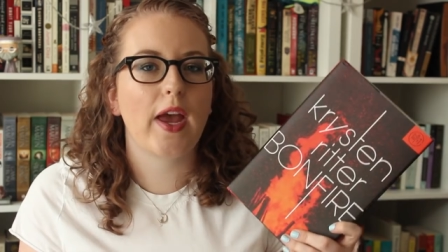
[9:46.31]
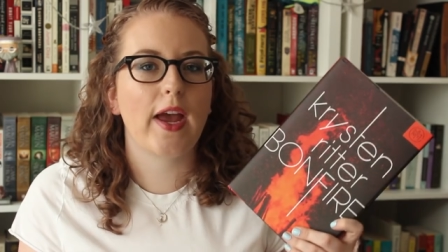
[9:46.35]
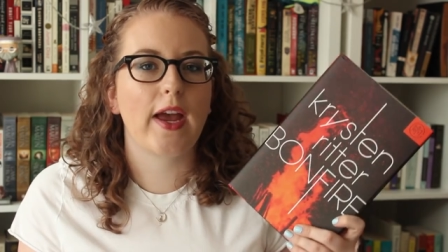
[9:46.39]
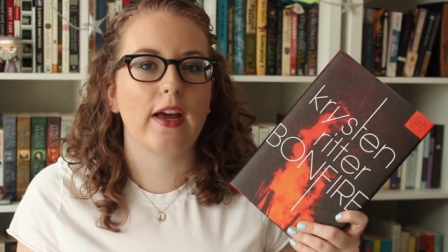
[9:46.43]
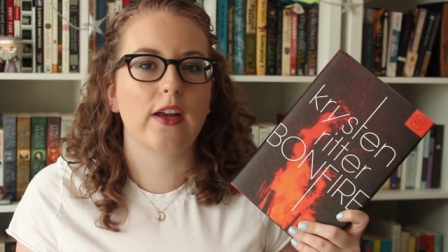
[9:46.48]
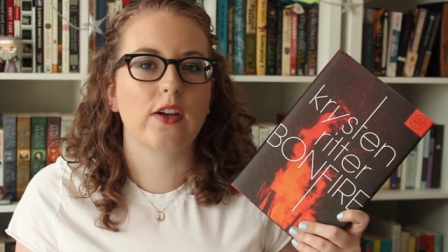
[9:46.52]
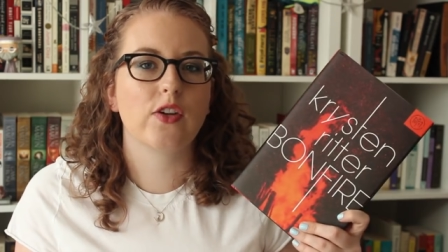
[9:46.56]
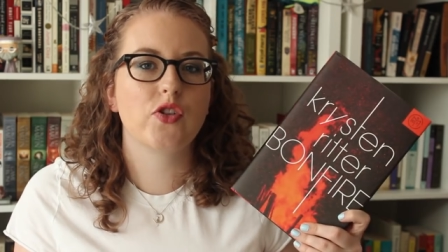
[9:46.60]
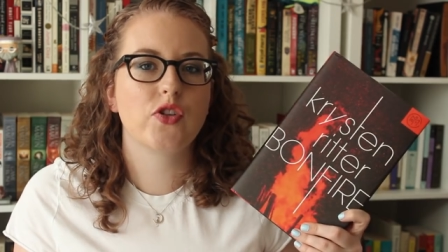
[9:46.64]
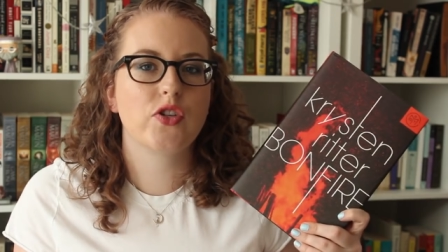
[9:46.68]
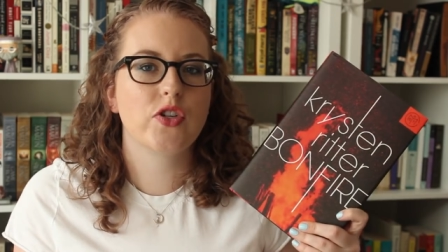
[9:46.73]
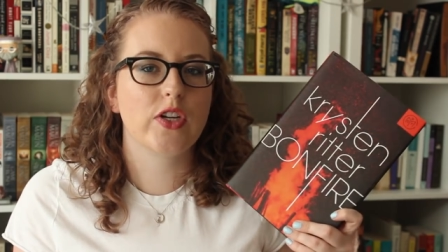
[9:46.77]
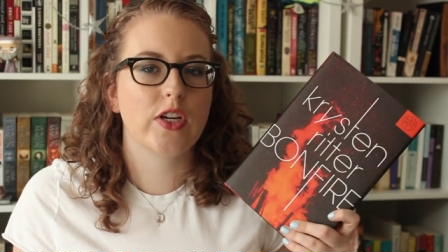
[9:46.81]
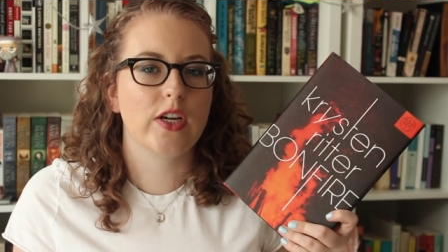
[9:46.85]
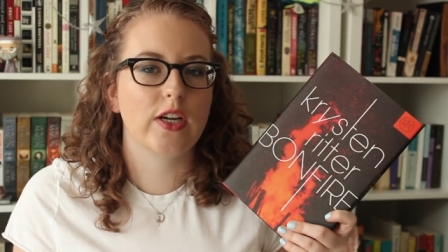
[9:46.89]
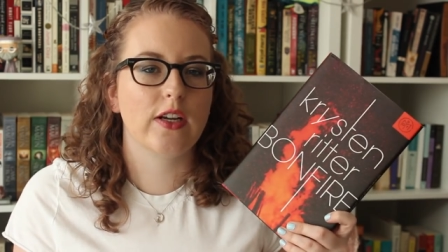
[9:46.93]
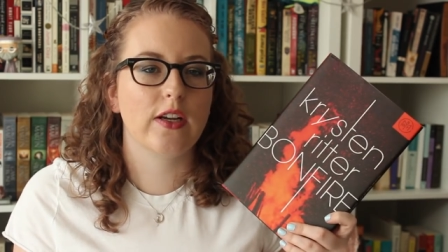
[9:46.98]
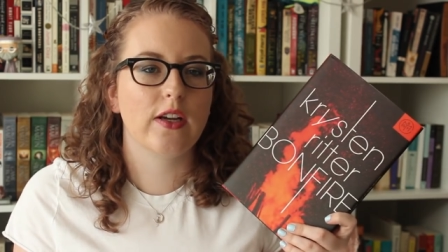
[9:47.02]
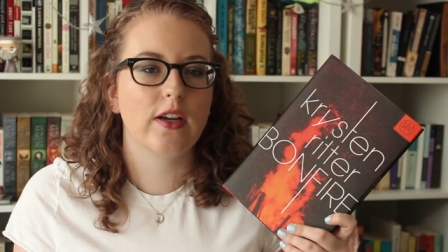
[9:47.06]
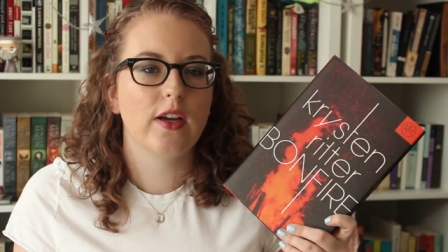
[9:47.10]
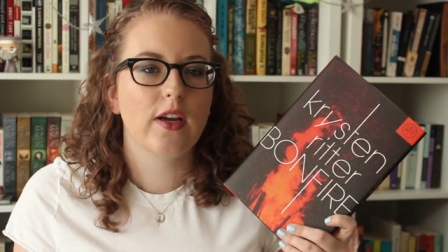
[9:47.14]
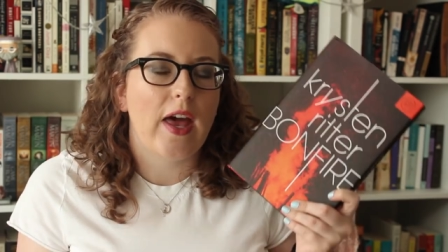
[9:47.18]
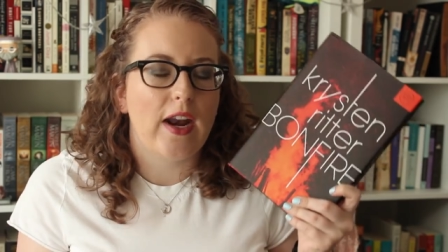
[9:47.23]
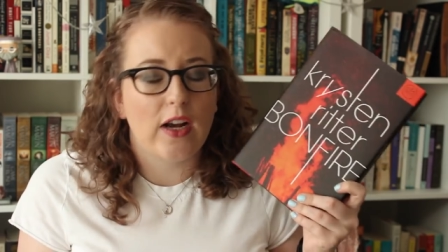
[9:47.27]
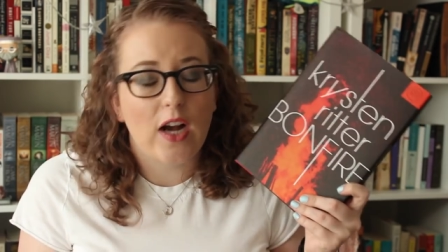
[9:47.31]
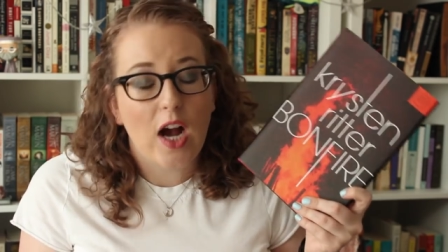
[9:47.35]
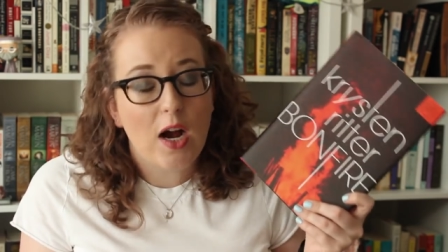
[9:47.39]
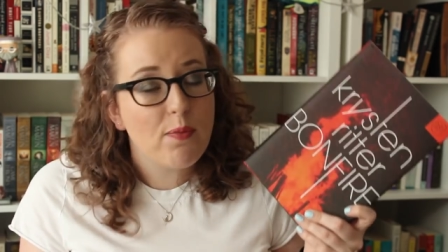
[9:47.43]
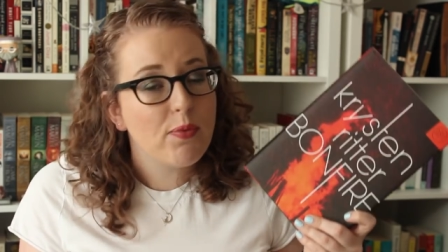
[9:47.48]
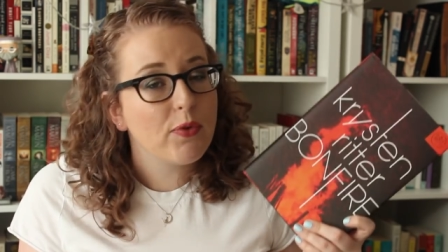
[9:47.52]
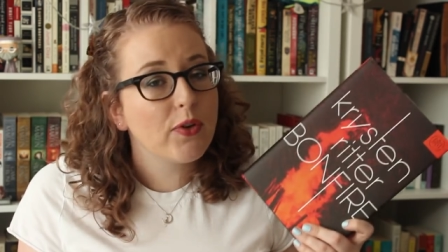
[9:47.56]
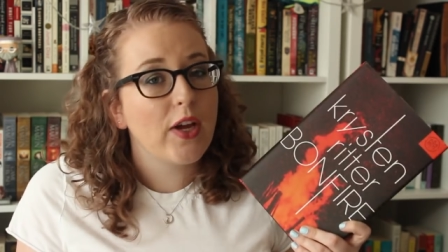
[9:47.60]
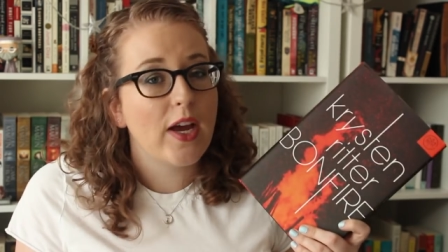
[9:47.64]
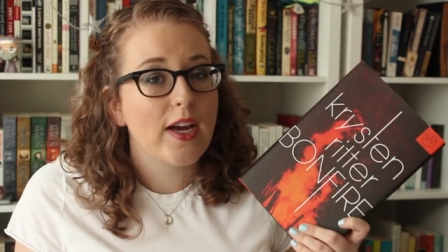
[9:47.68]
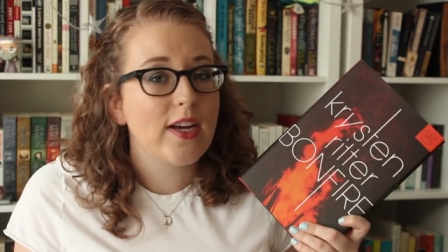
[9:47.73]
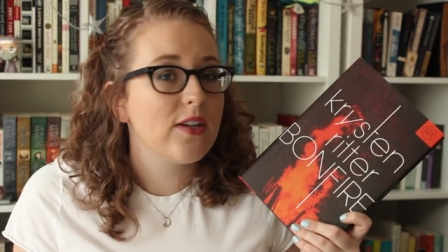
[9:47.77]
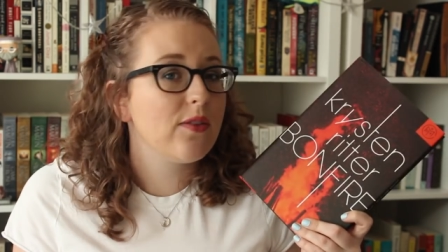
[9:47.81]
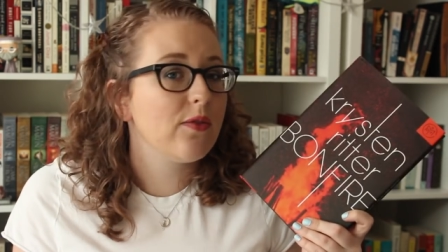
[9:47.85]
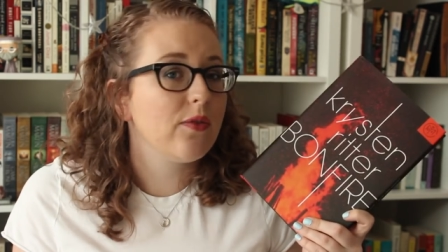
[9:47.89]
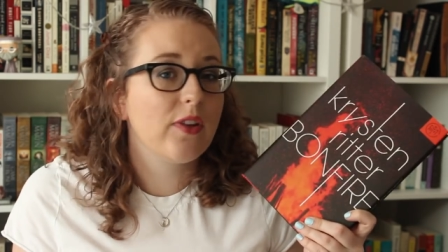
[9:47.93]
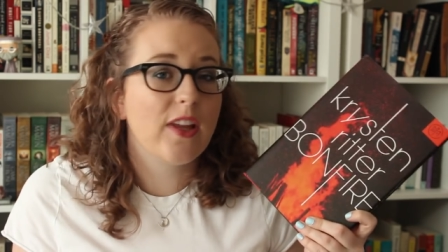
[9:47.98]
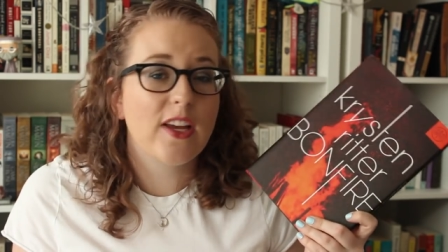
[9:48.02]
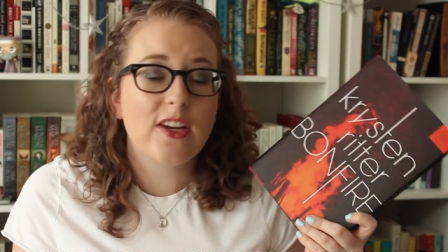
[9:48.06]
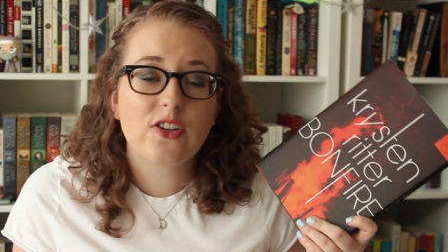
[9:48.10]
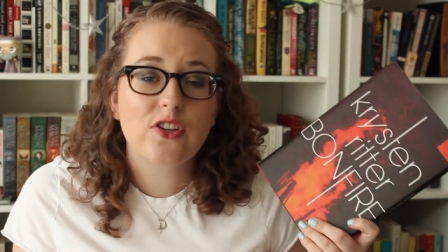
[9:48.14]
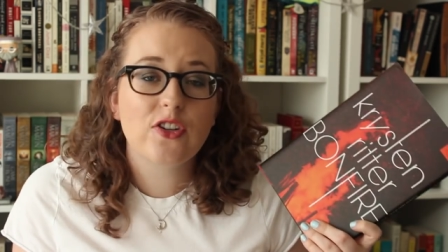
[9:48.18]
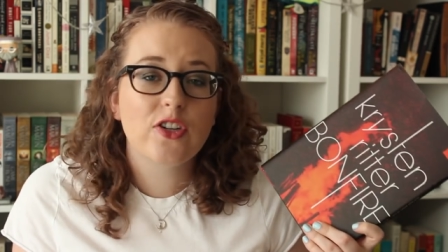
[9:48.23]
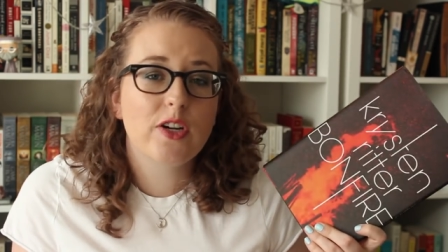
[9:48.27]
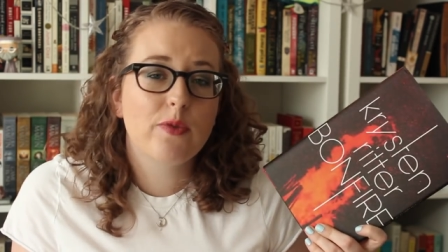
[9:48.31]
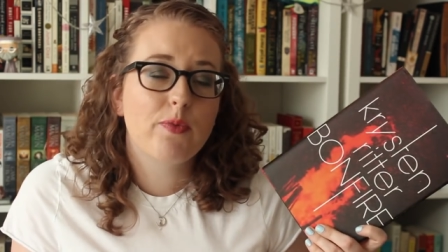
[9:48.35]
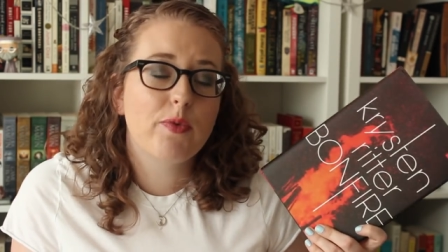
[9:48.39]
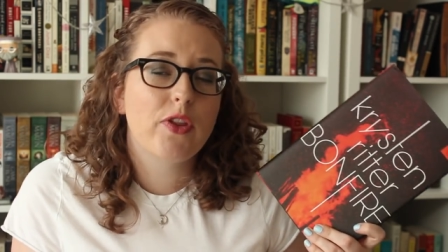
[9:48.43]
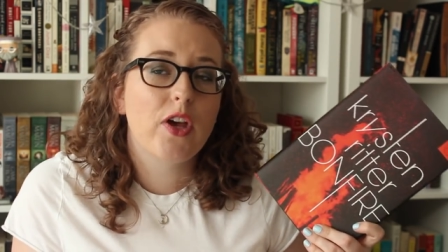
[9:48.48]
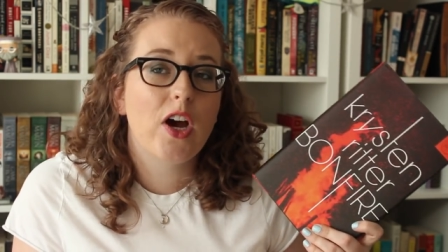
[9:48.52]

and she had a complicated relationship